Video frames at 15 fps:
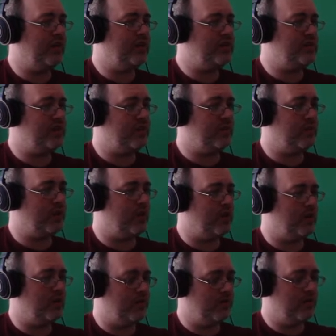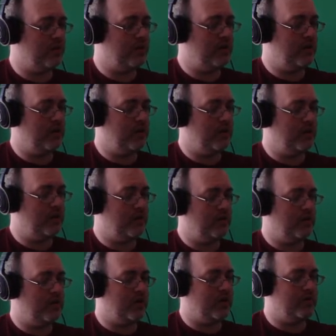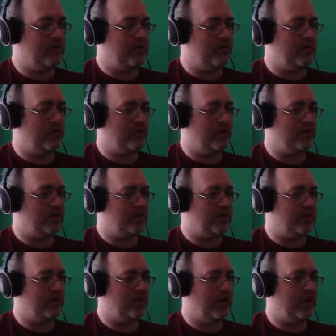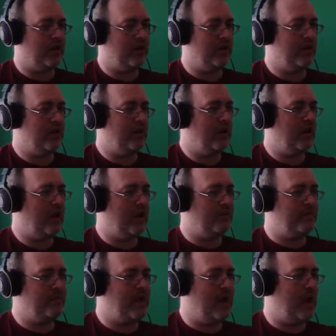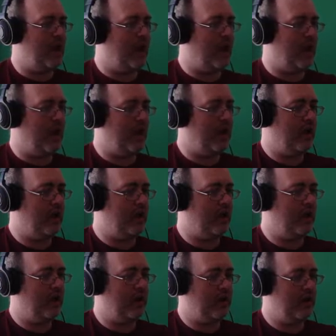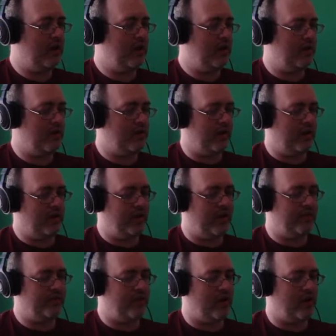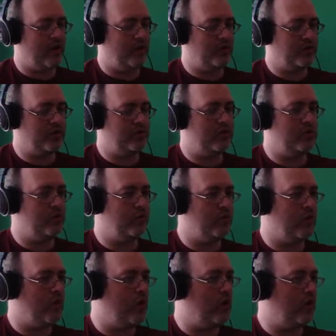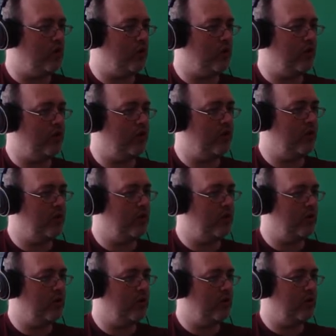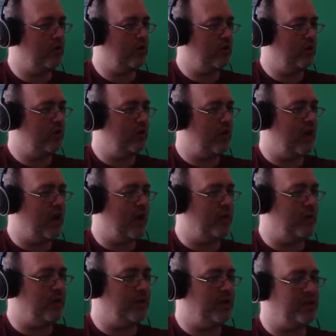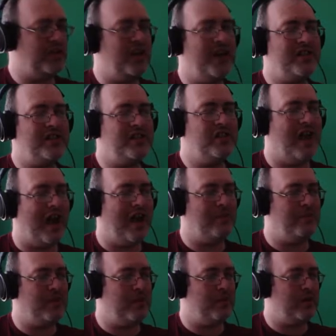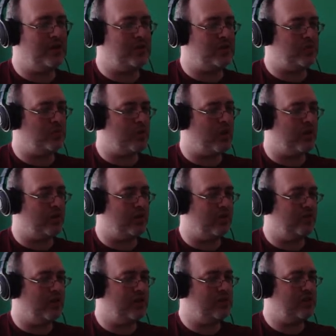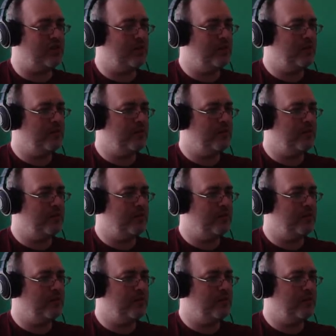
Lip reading: let's see, we're gonna make our way across there, okay. Hamna! Okay, left alt to walk. There we go. You see, nice and calmly, we just walk along this